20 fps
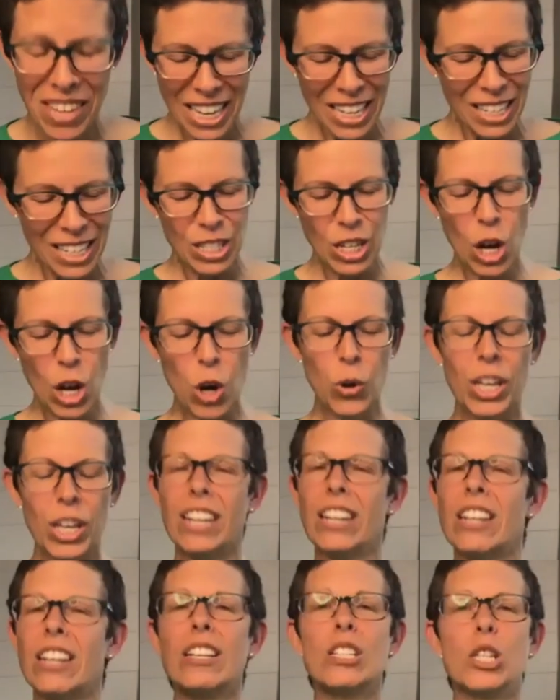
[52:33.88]
So it
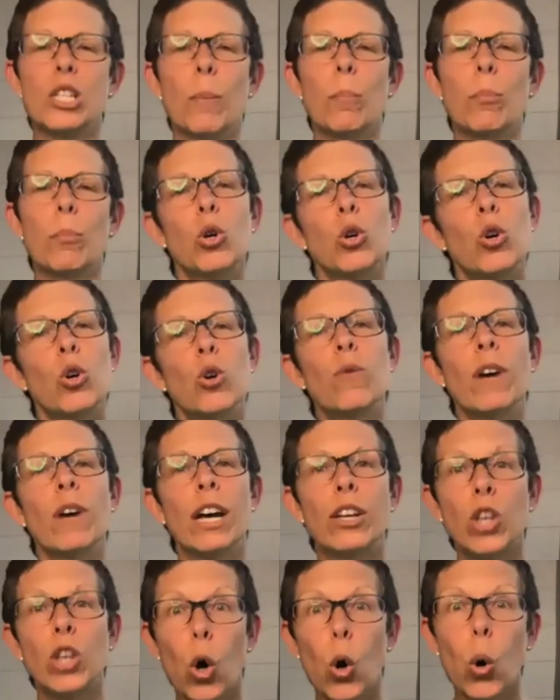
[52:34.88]
is move
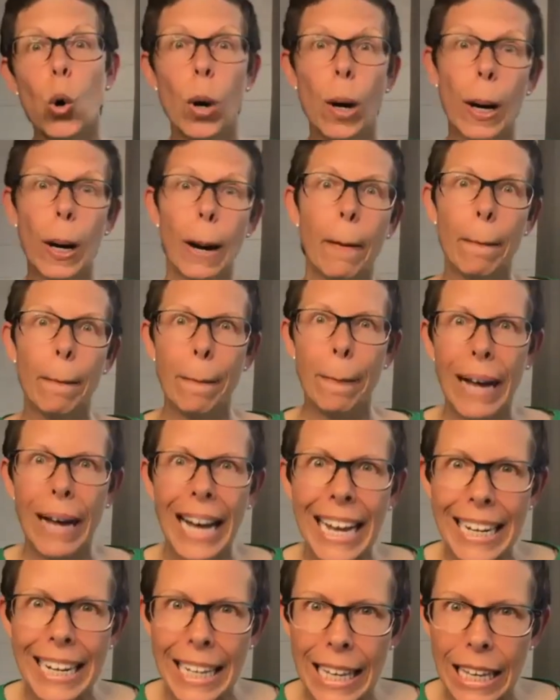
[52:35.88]
your
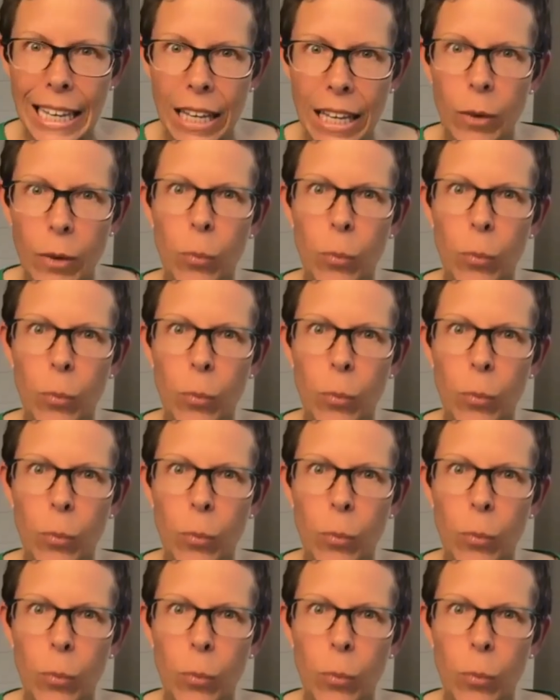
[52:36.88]
body.